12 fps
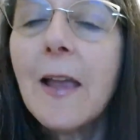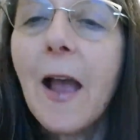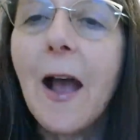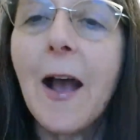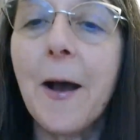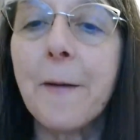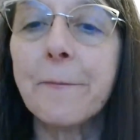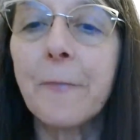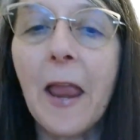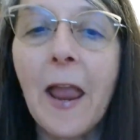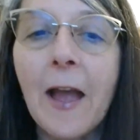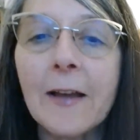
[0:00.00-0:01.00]

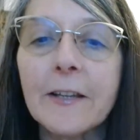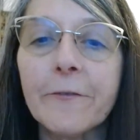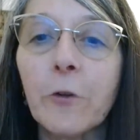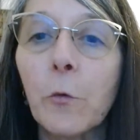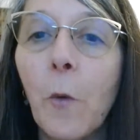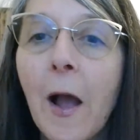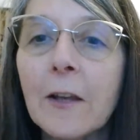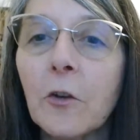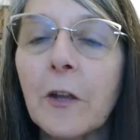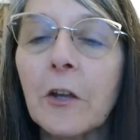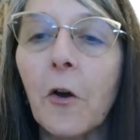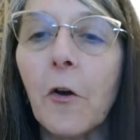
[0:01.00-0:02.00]
And if you want, you
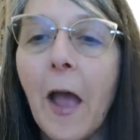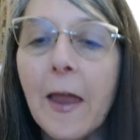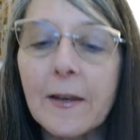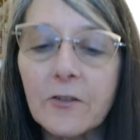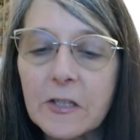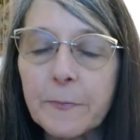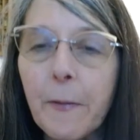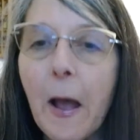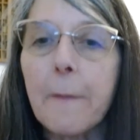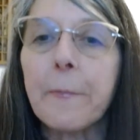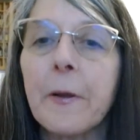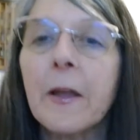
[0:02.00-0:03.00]
can go ahead and just
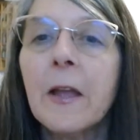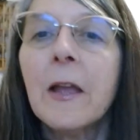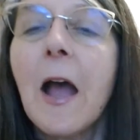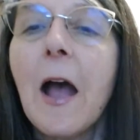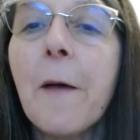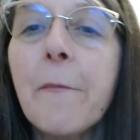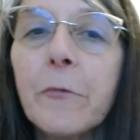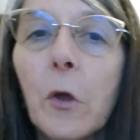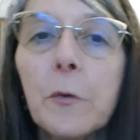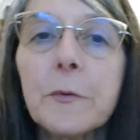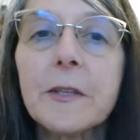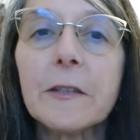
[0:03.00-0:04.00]
pop those